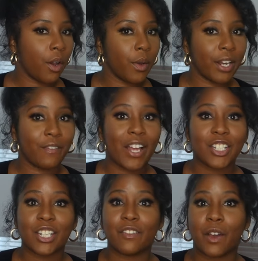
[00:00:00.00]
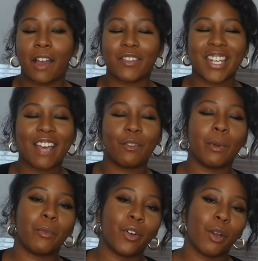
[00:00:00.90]
And I've never
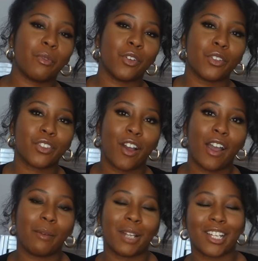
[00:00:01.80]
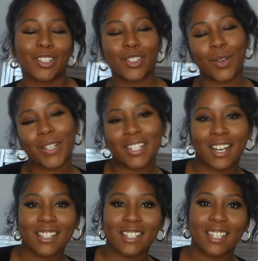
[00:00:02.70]
been to Morocco before, so I'm like so
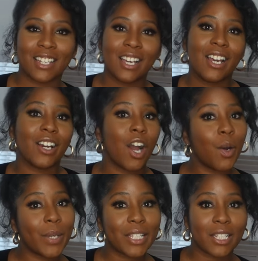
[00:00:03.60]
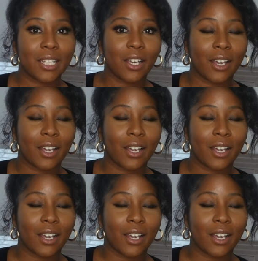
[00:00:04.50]
excited. Can't wait to